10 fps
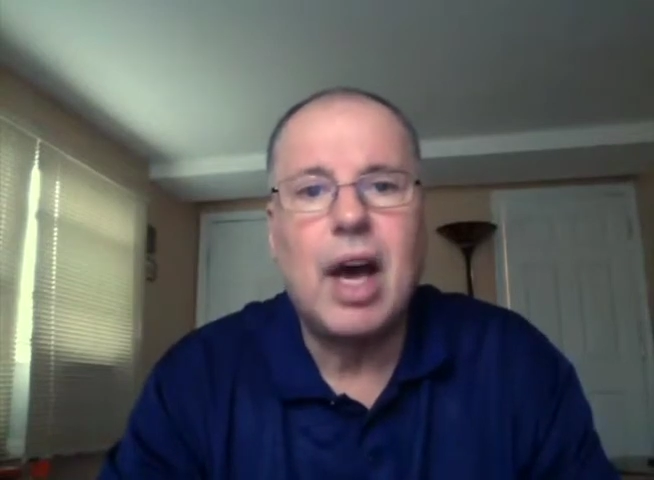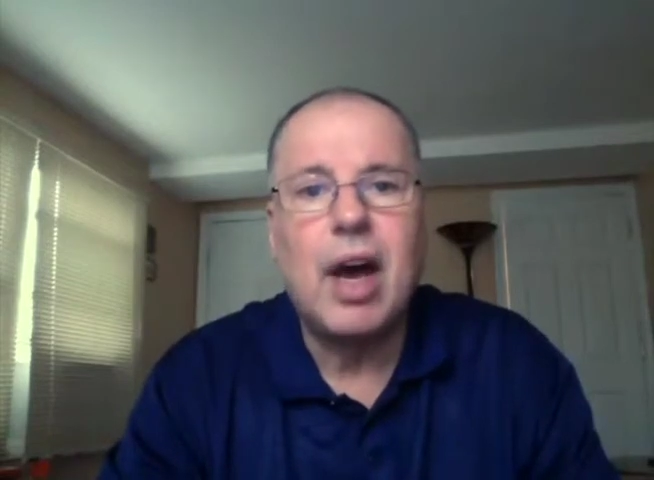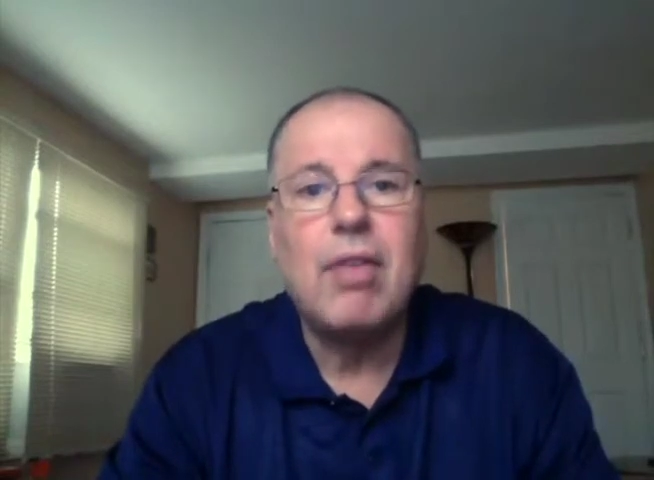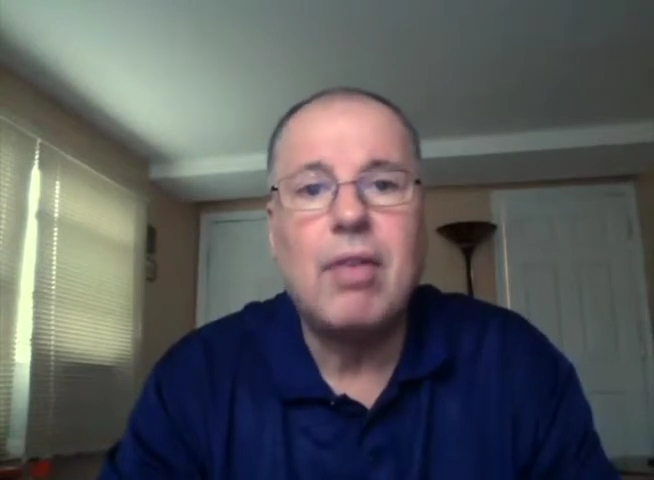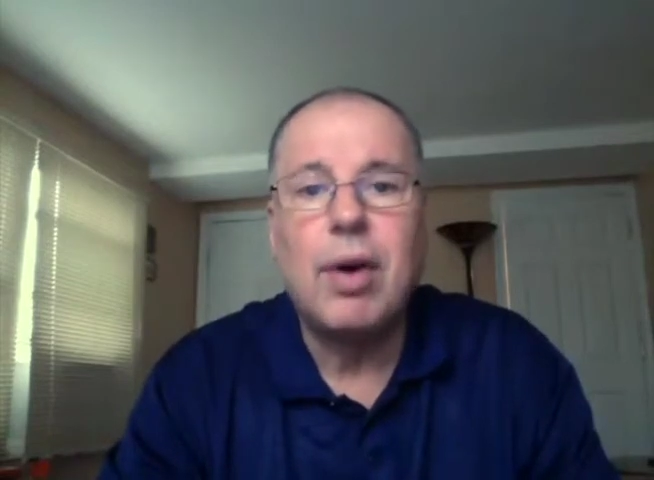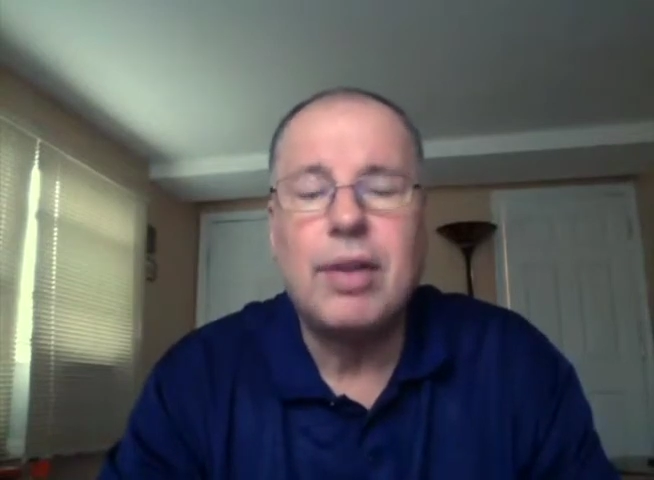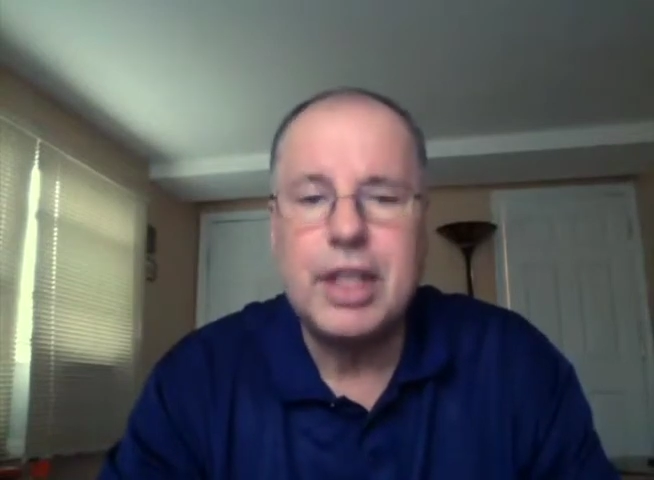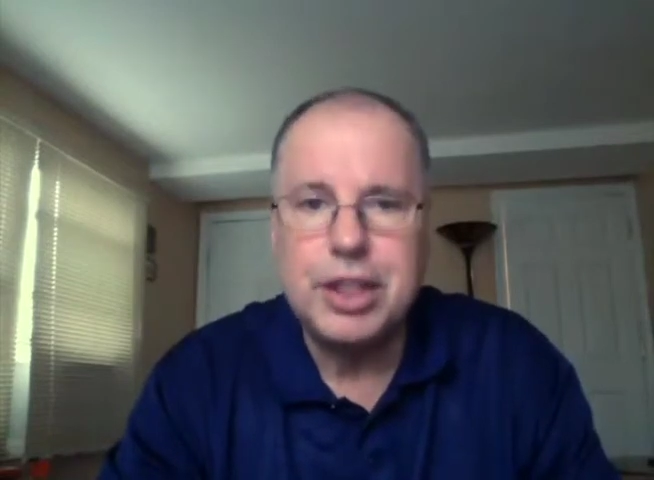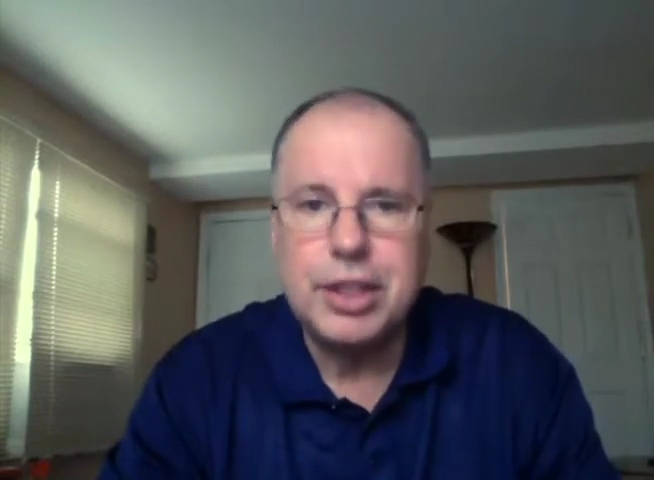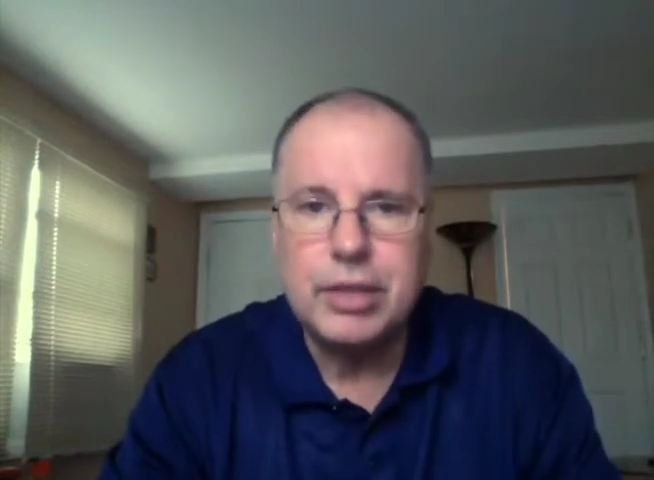of
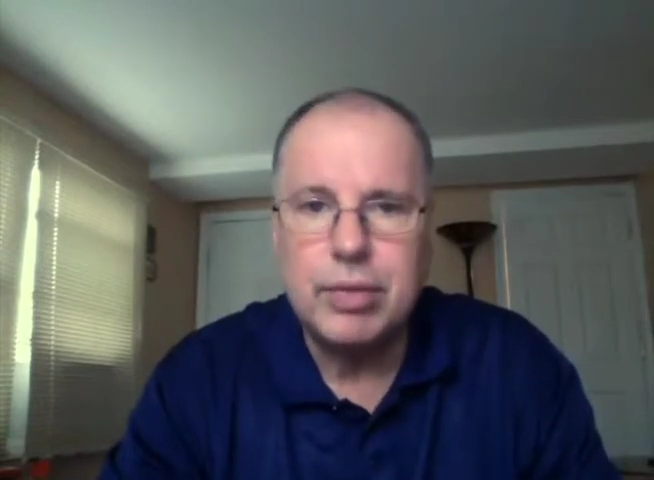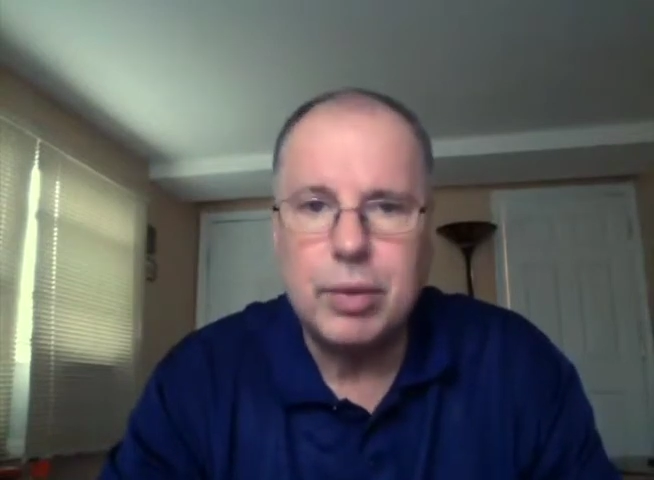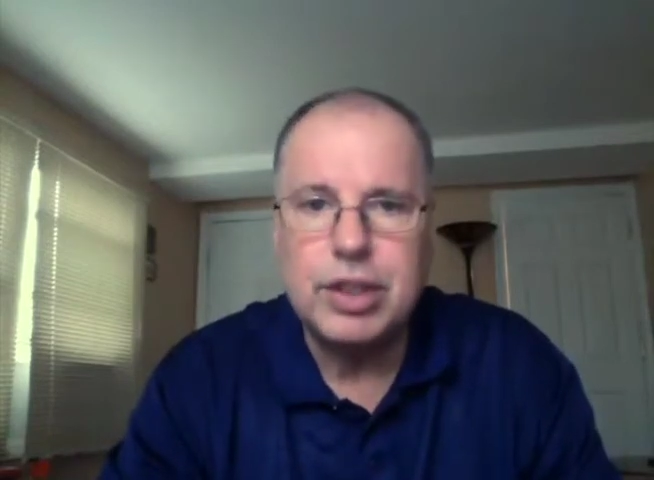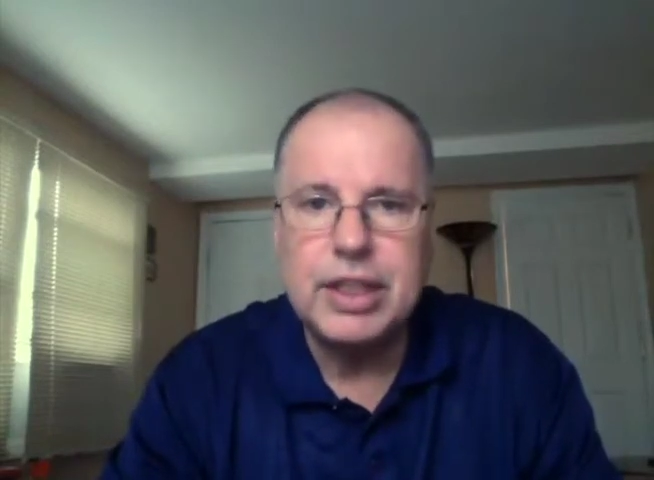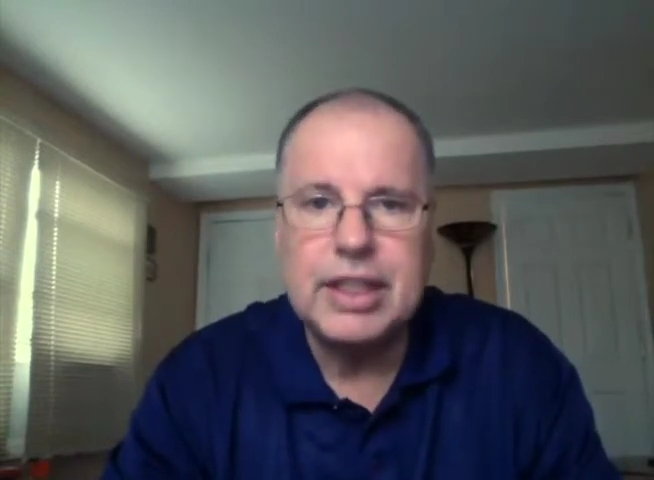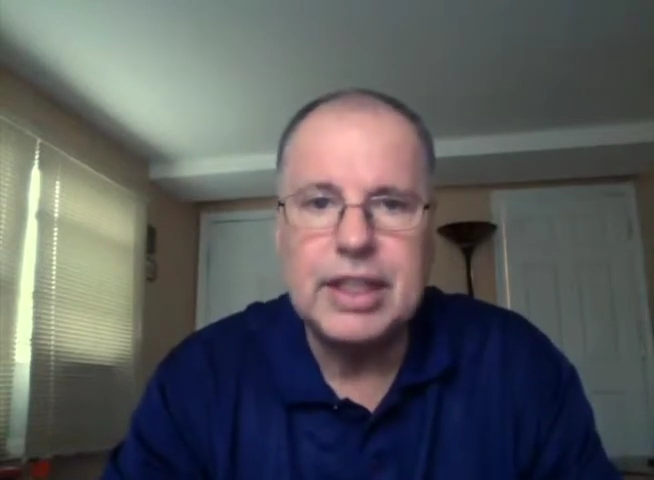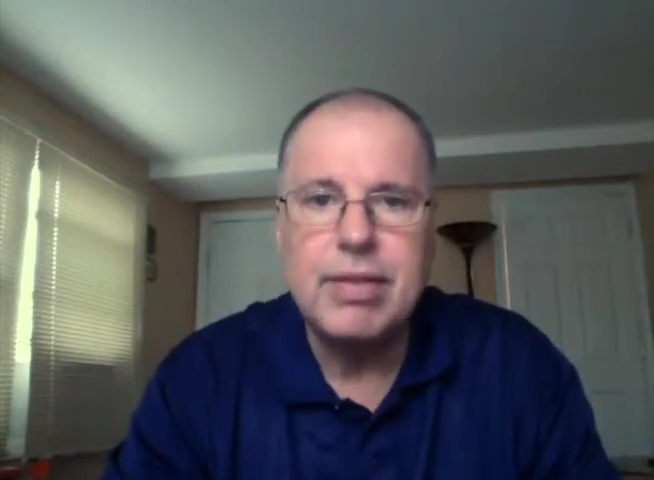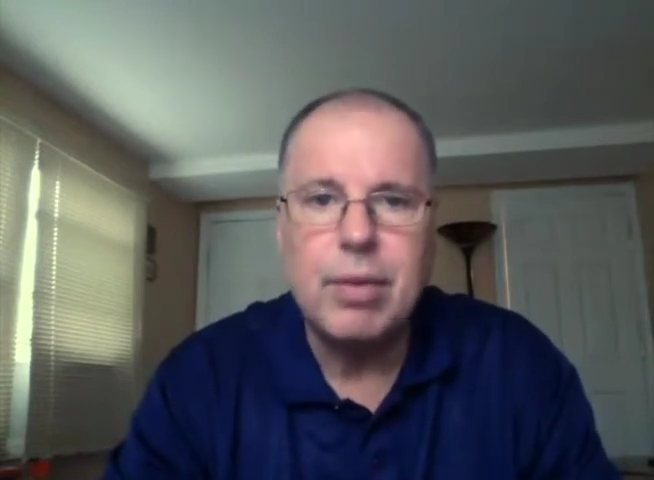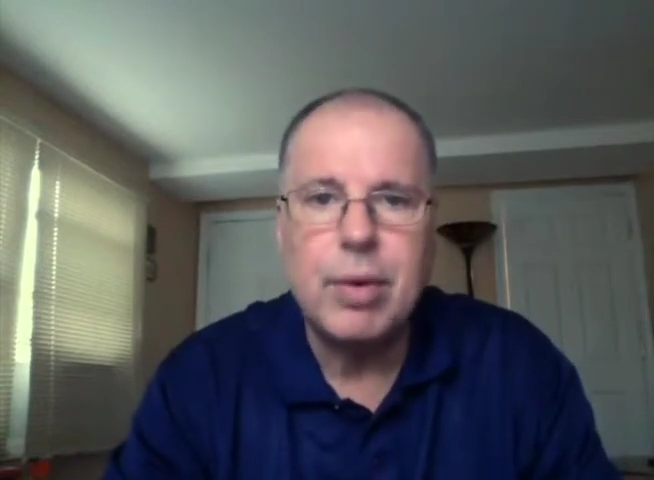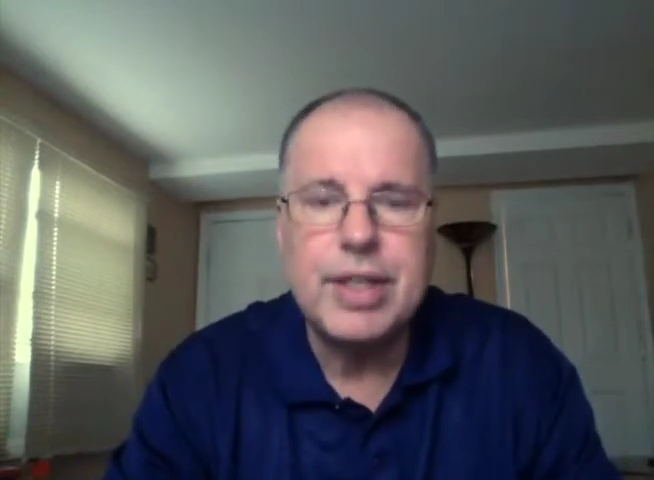auditions for
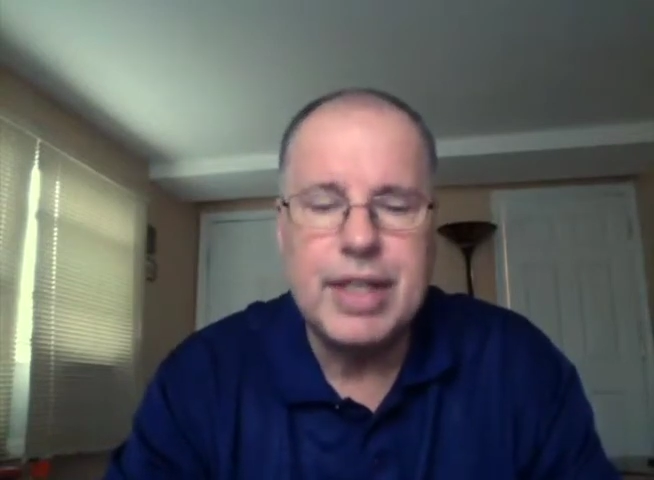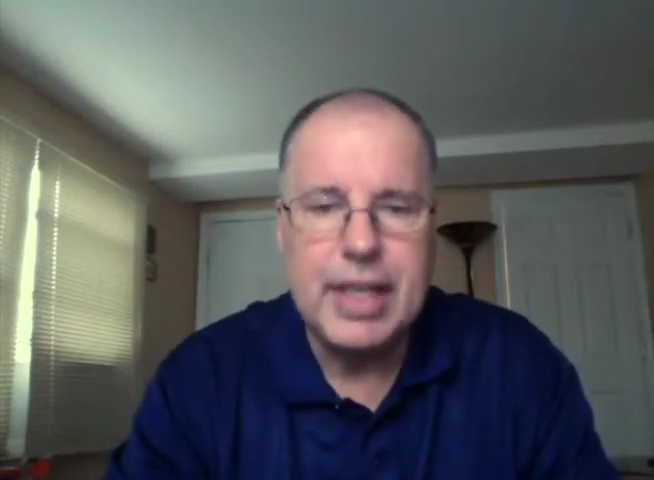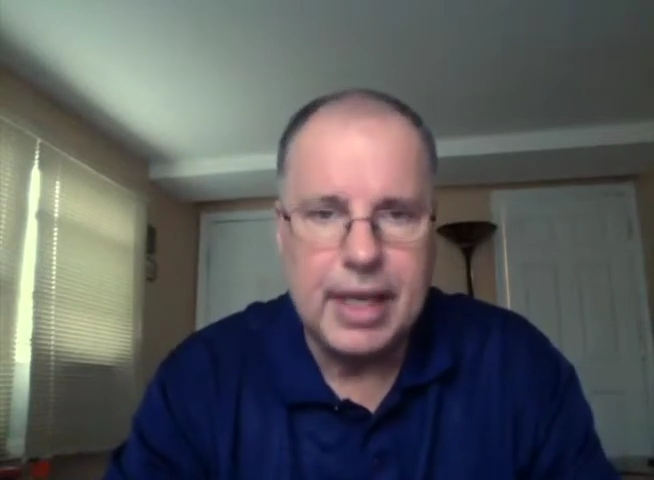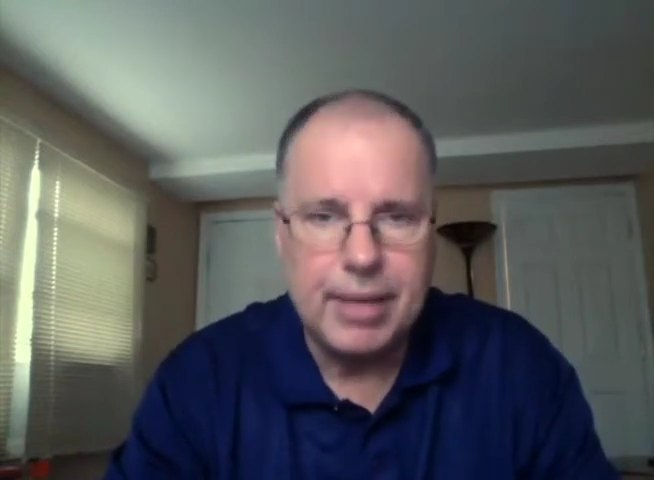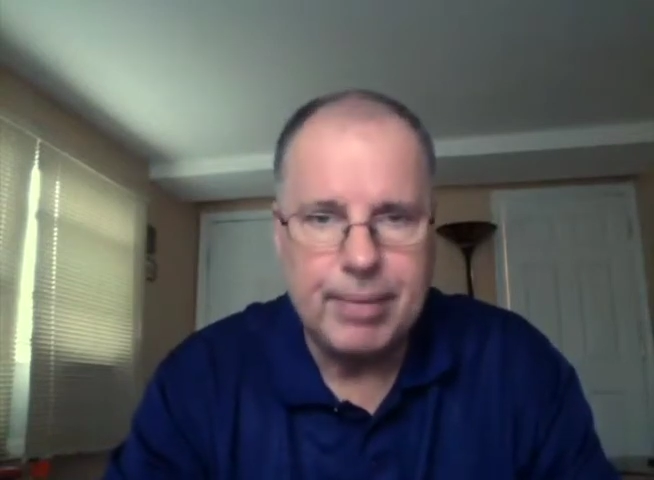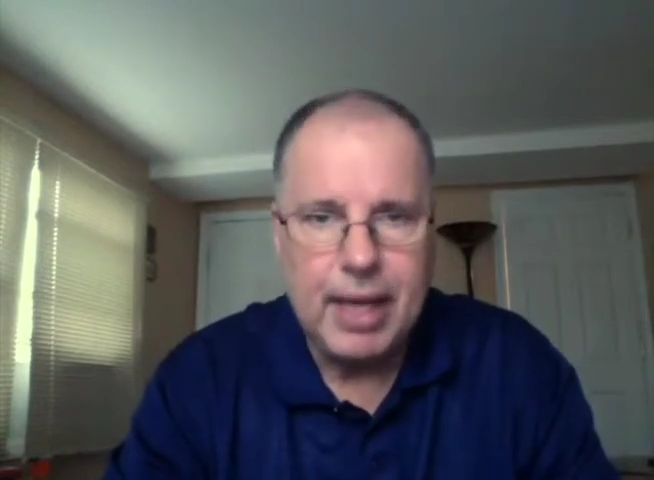season 14.